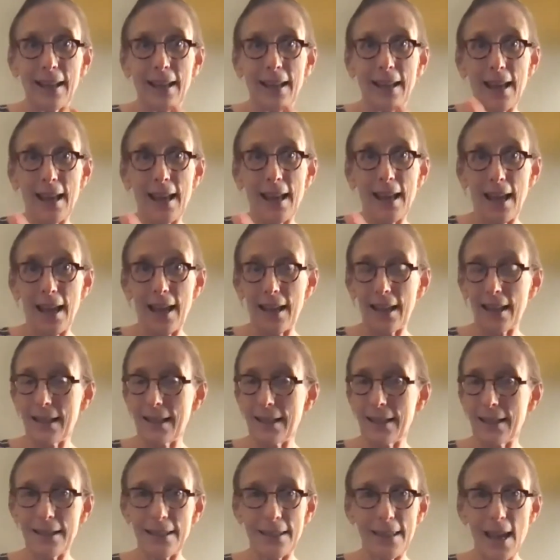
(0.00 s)

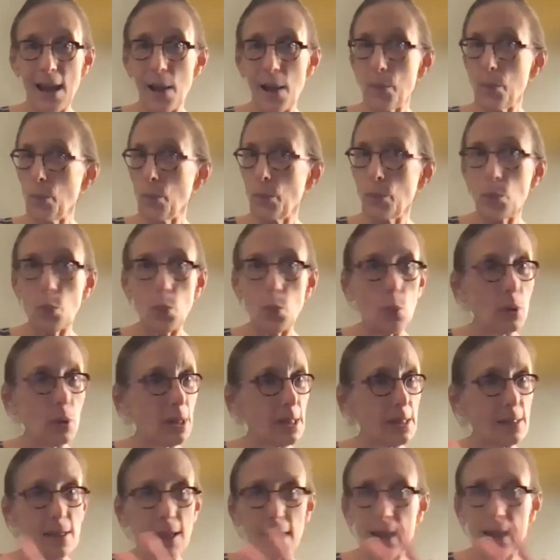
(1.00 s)
And that
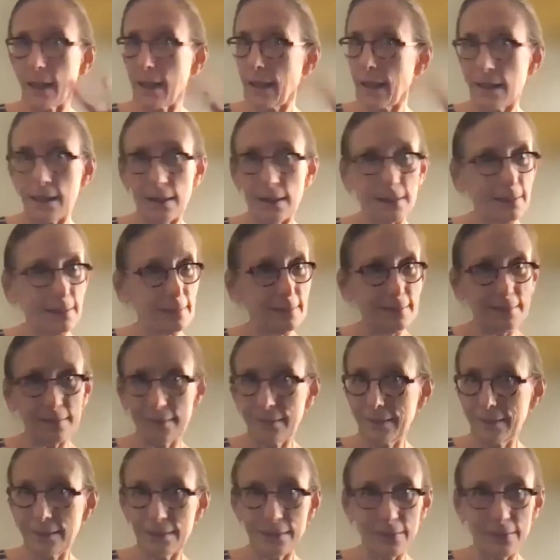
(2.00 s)
was like a
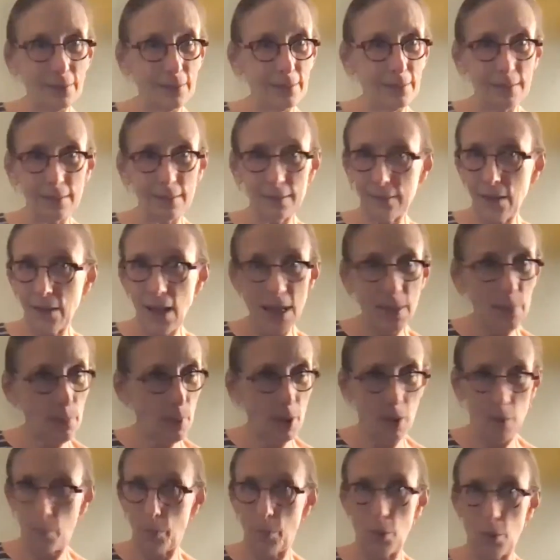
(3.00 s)
light
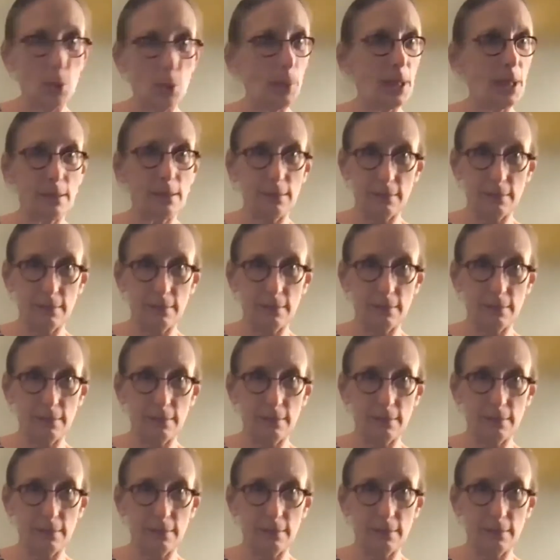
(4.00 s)
bulb moment.